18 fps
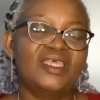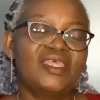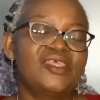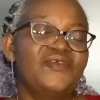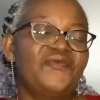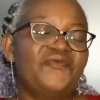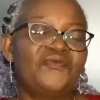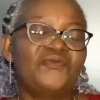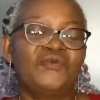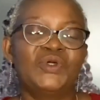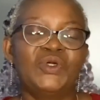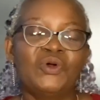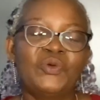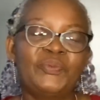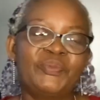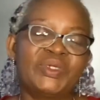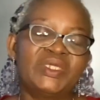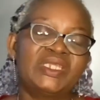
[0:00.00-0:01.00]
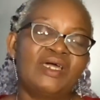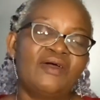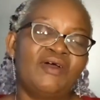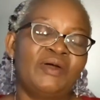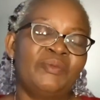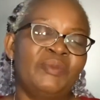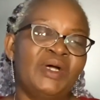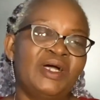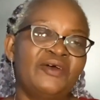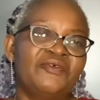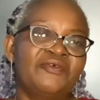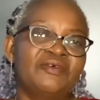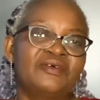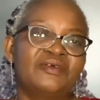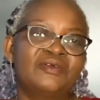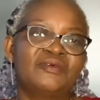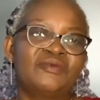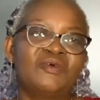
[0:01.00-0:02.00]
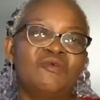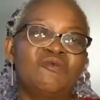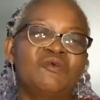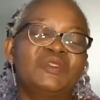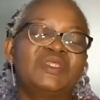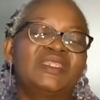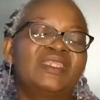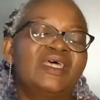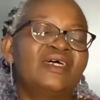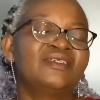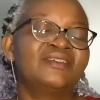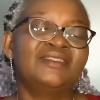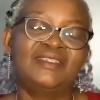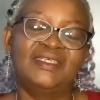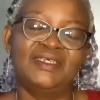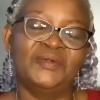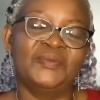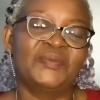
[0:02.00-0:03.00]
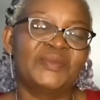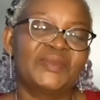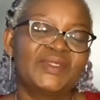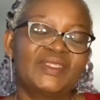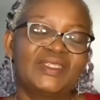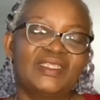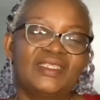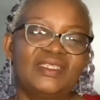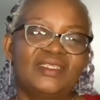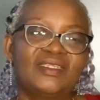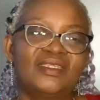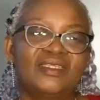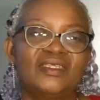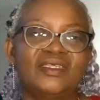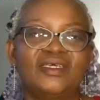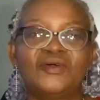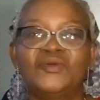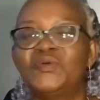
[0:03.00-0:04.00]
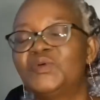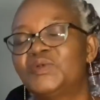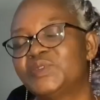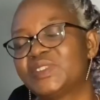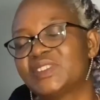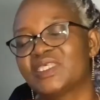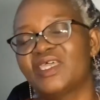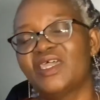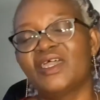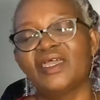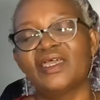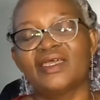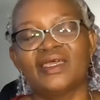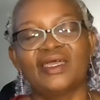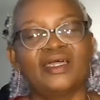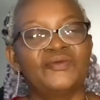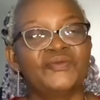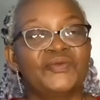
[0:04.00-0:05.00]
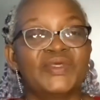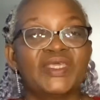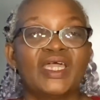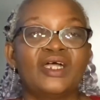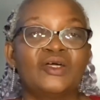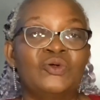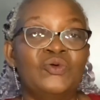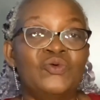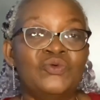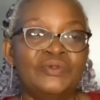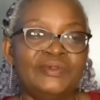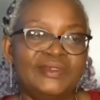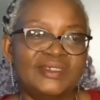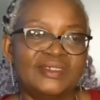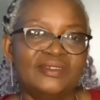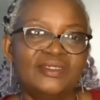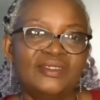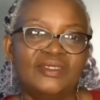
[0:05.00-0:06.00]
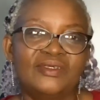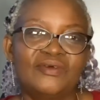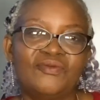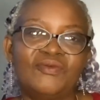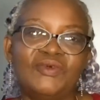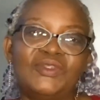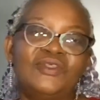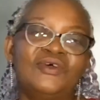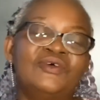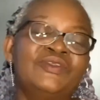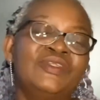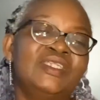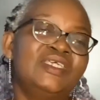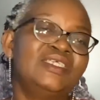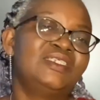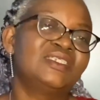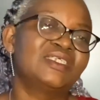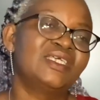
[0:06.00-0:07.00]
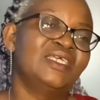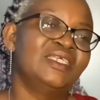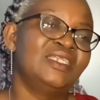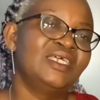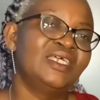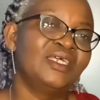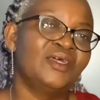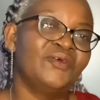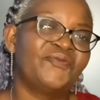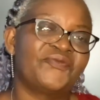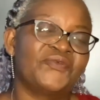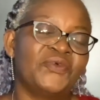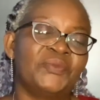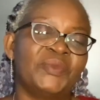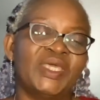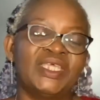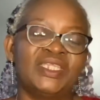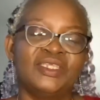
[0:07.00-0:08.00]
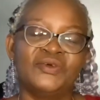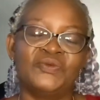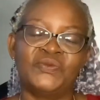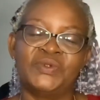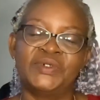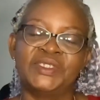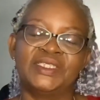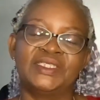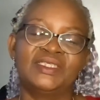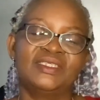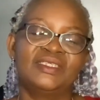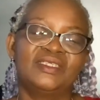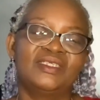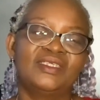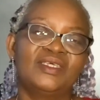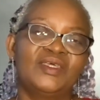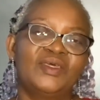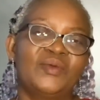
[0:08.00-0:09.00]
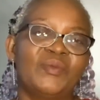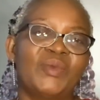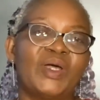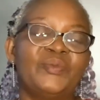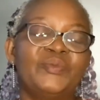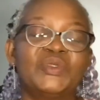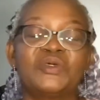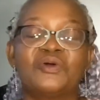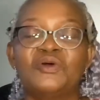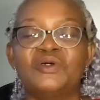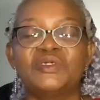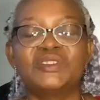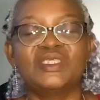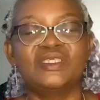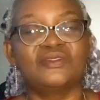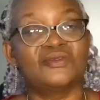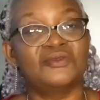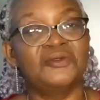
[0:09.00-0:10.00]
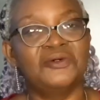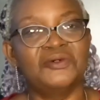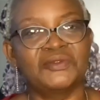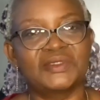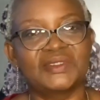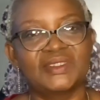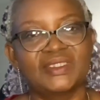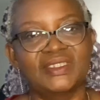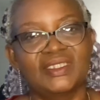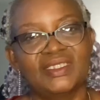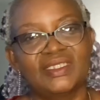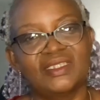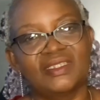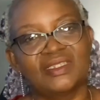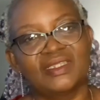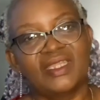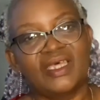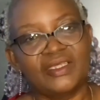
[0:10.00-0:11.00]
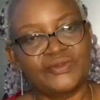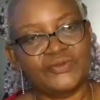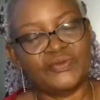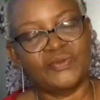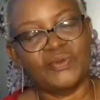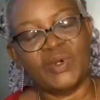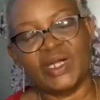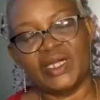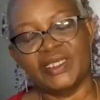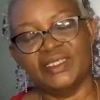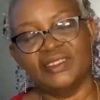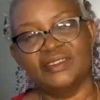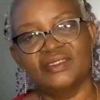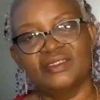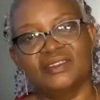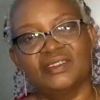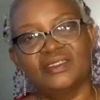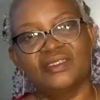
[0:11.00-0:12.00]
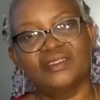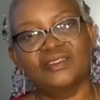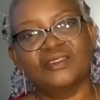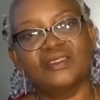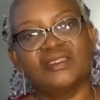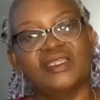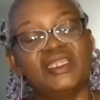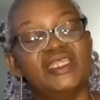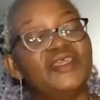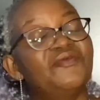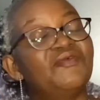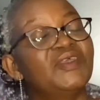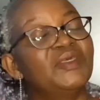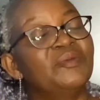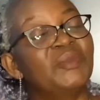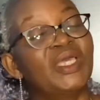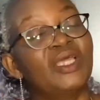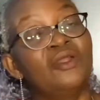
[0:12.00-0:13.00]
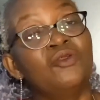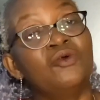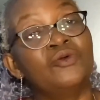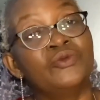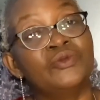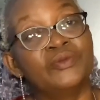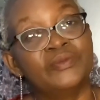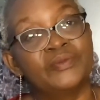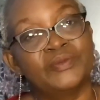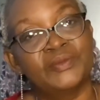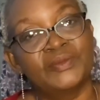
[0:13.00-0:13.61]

if we open our mouth, we will thank them and we will say we are good. We don't need any help from anywhere. But because it's not, that's why. Leave him alone.